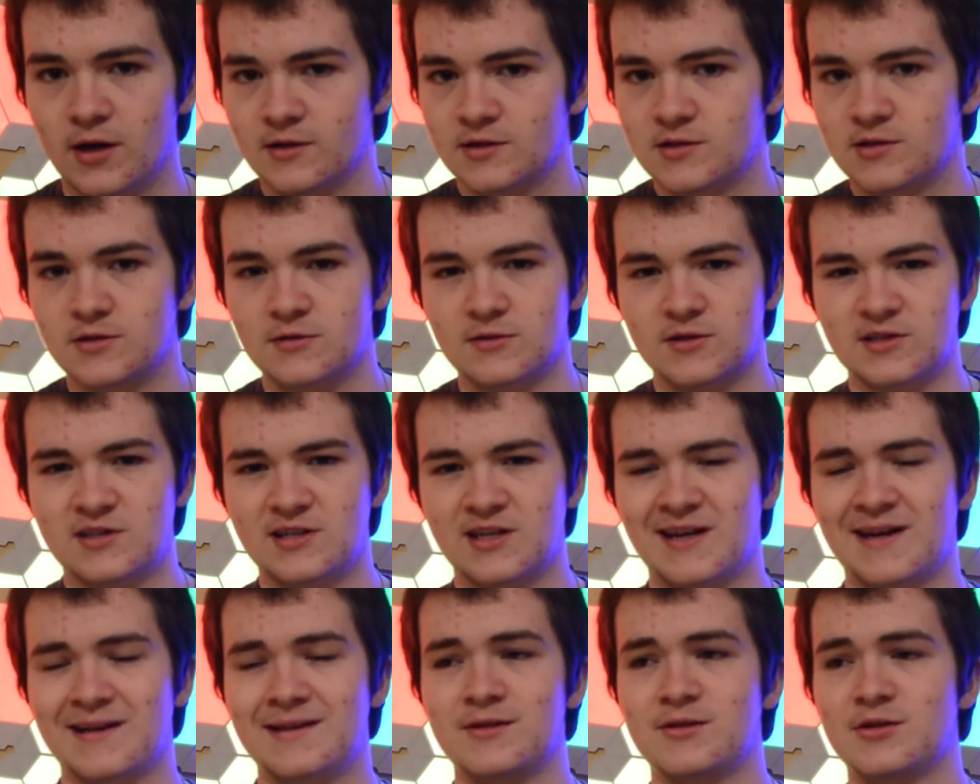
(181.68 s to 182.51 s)
so you
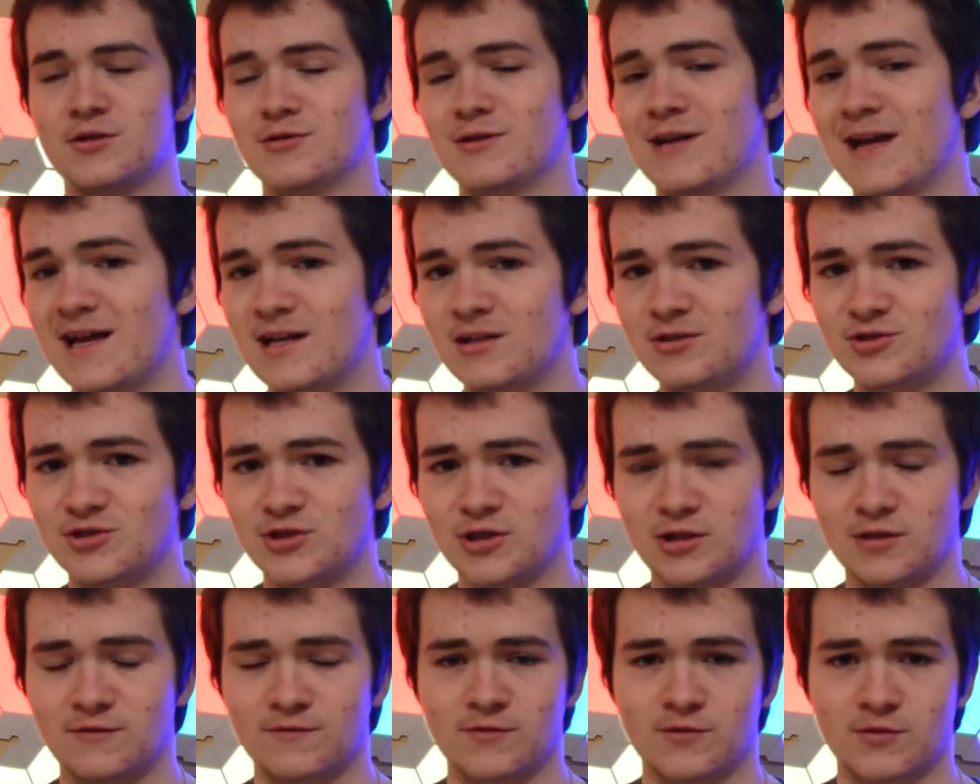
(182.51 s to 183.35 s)
stick it in your
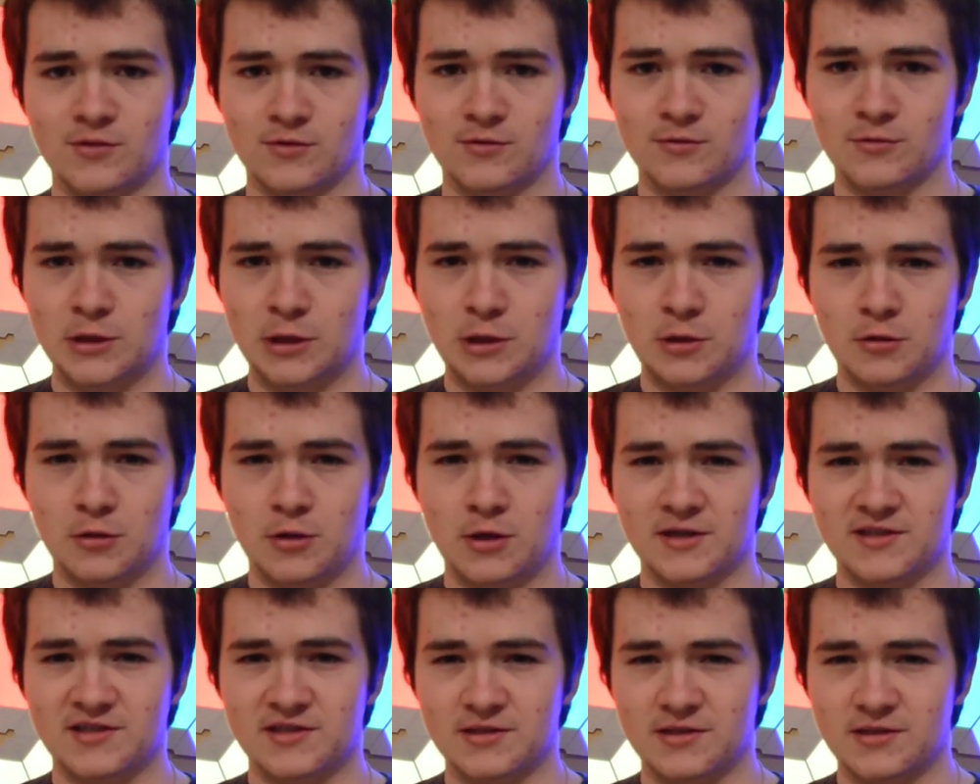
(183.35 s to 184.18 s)
Nalgene for the creek
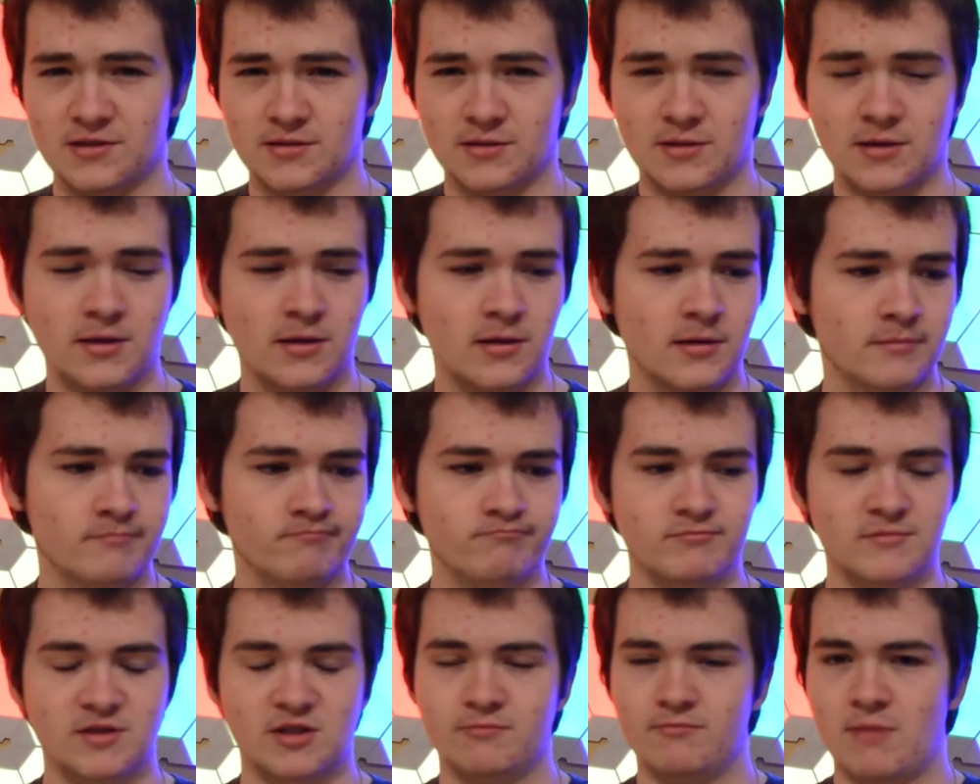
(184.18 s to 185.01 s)
crossing
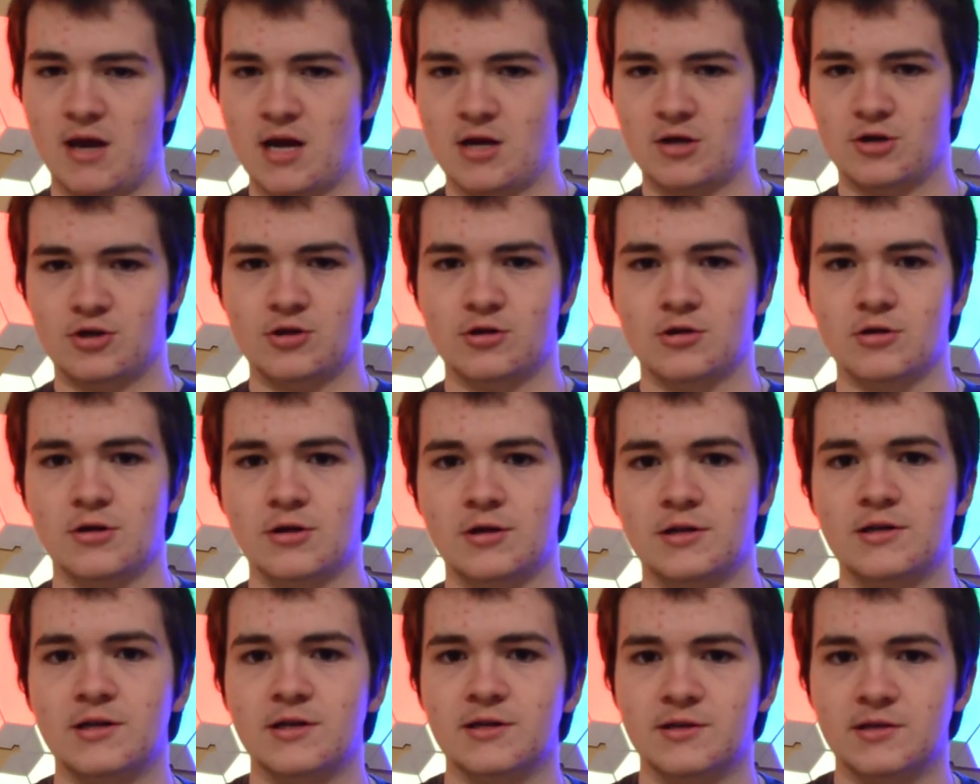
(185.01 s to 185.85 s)
to make sure
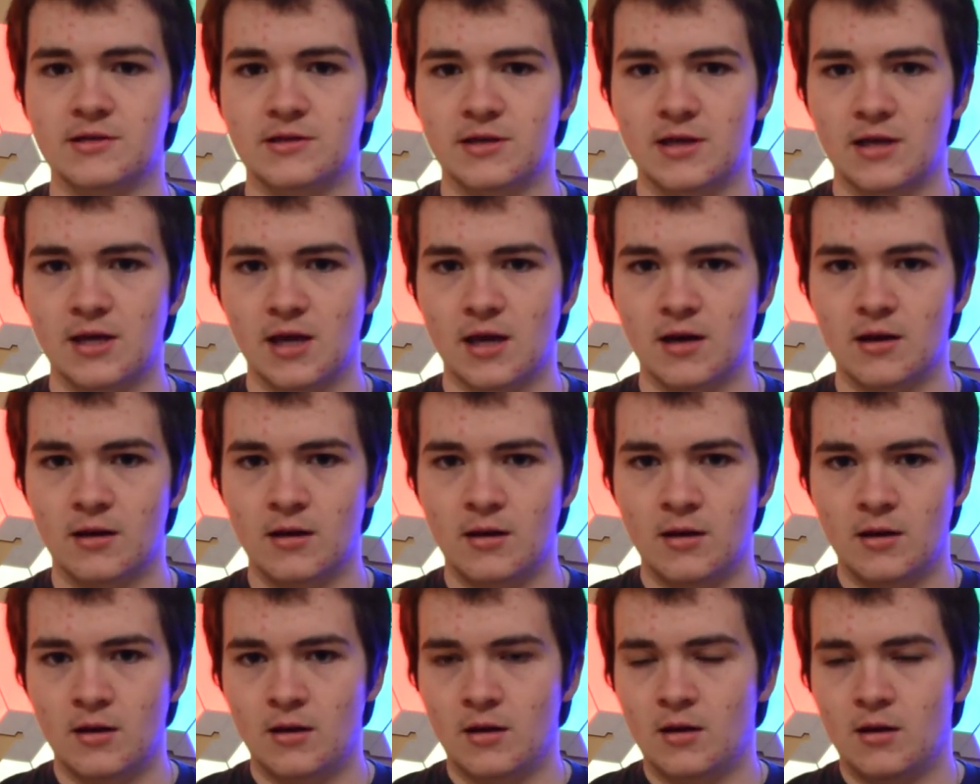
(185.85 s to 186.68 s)
it doesn't get
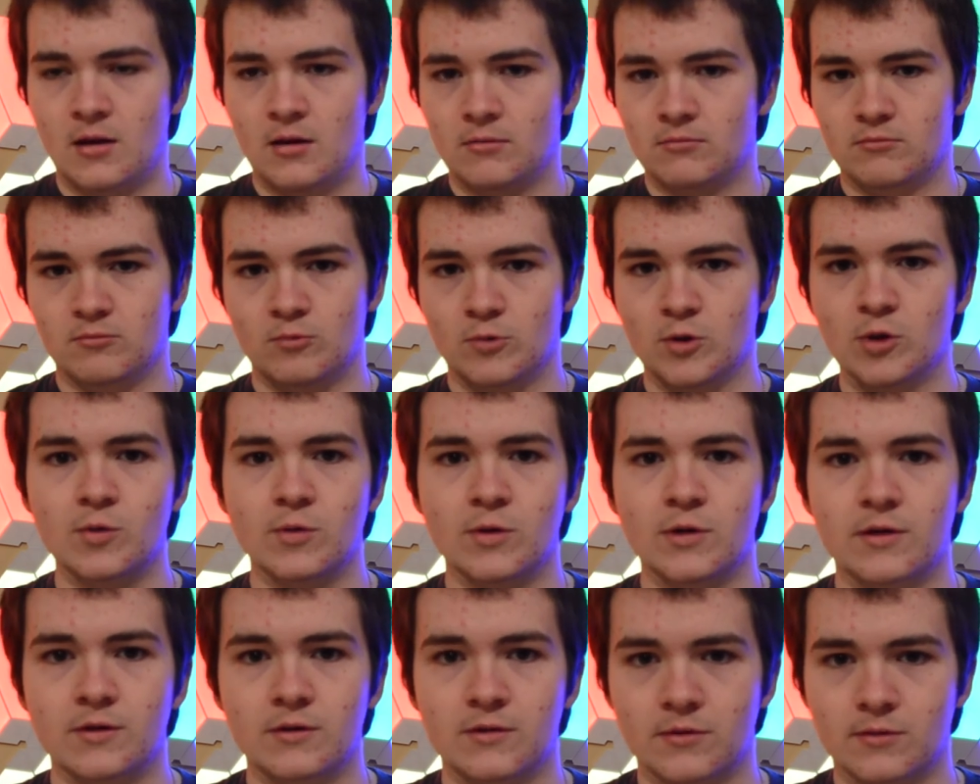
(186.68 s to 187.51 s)

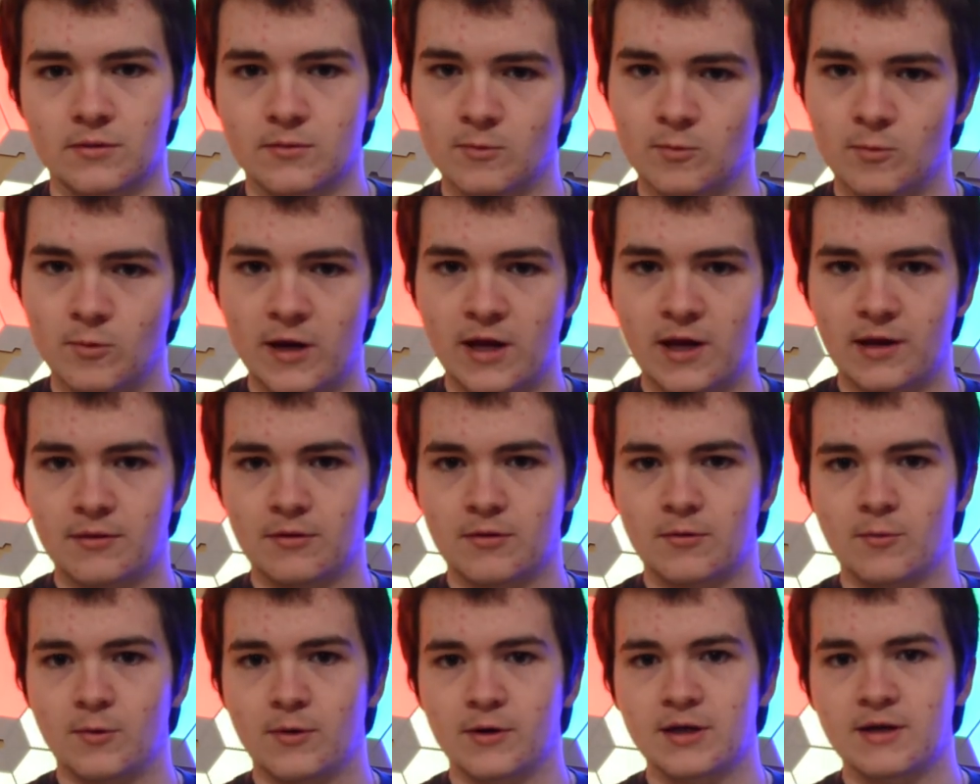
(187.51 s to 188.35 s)
ruined or wet
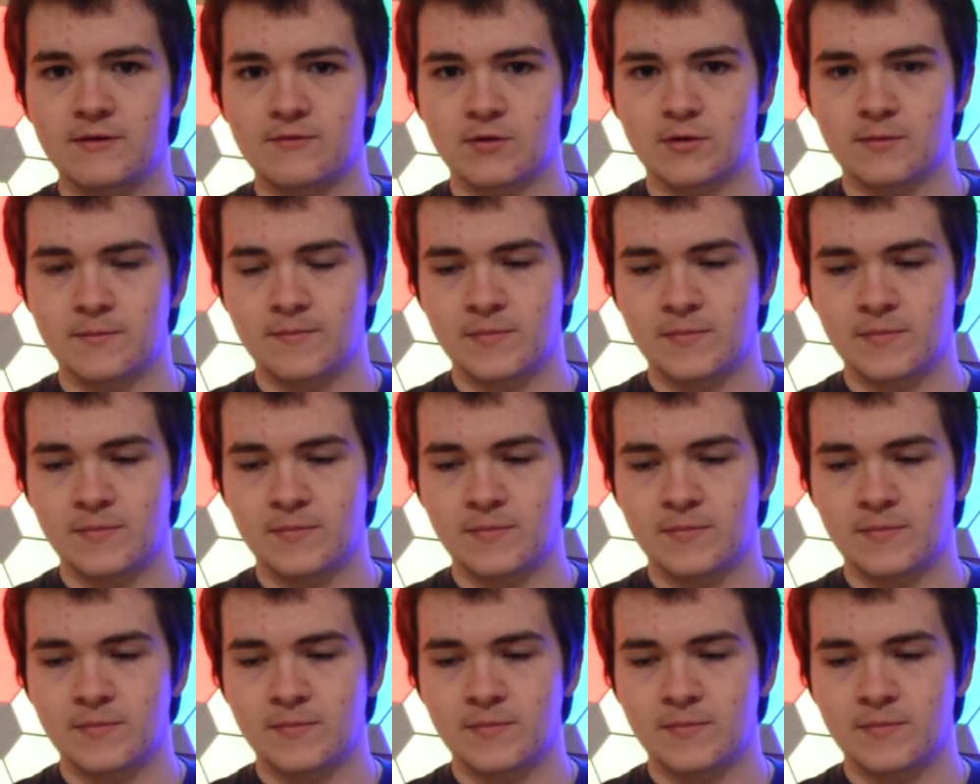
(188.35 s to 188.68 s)
or whatever.